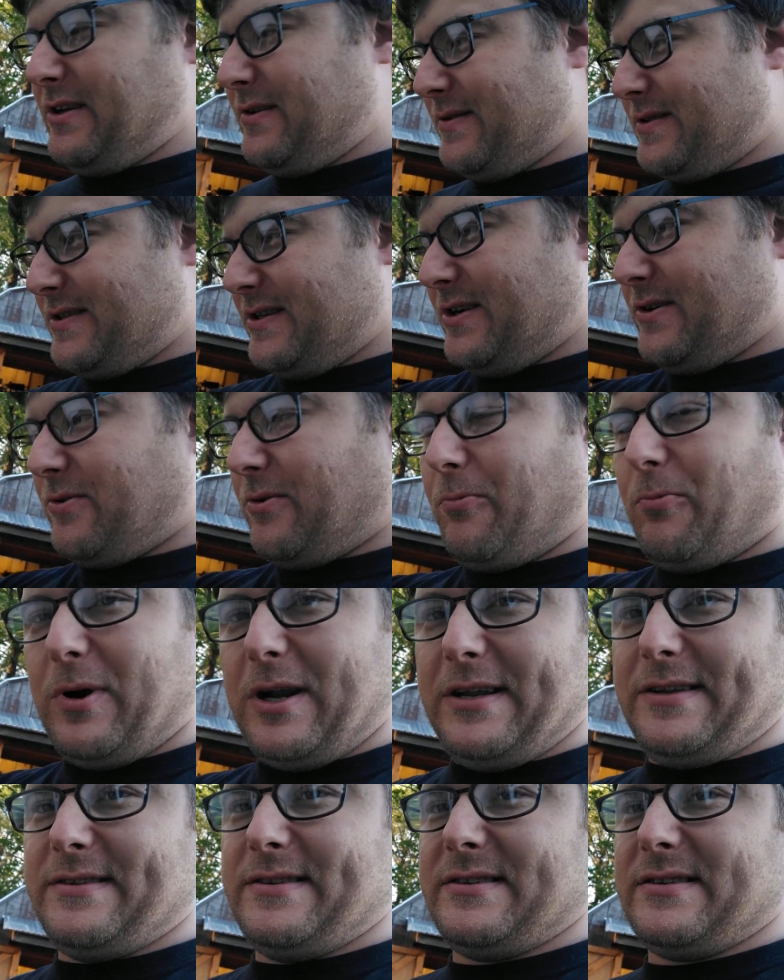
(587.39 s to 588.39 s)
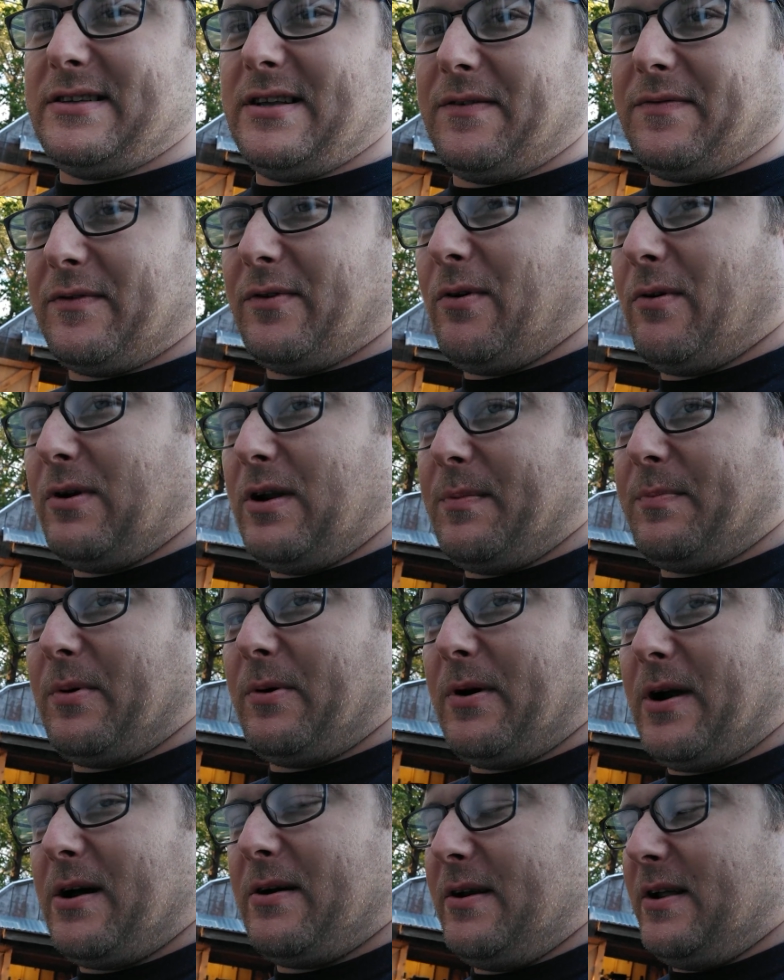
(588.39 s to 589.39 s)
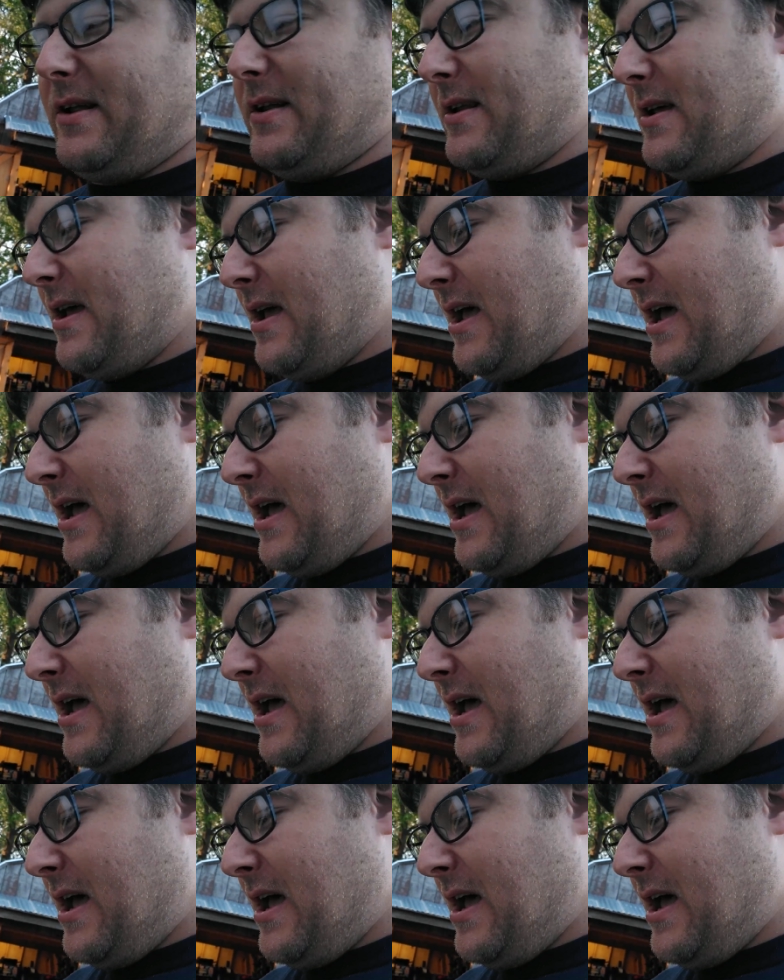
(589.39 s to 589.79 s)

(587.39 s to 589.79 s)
There was weeds and stuff growing up around it.